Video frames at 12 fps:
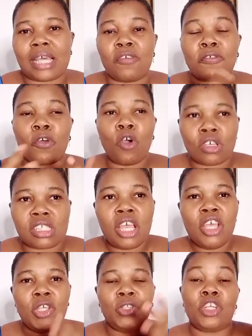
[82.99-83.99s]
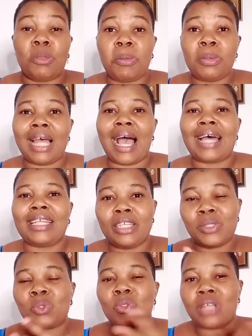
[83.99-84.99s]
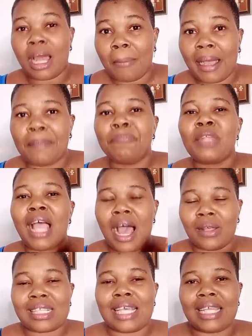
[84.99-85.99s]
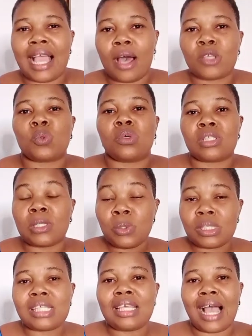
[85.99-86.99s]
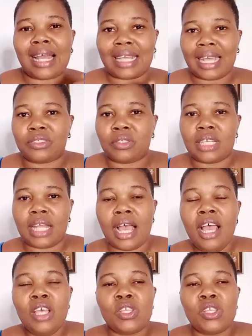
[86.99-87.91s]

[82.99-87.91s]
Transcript: And of course, you know, the people that had a little drama outside the house was Lucy and KA3NA.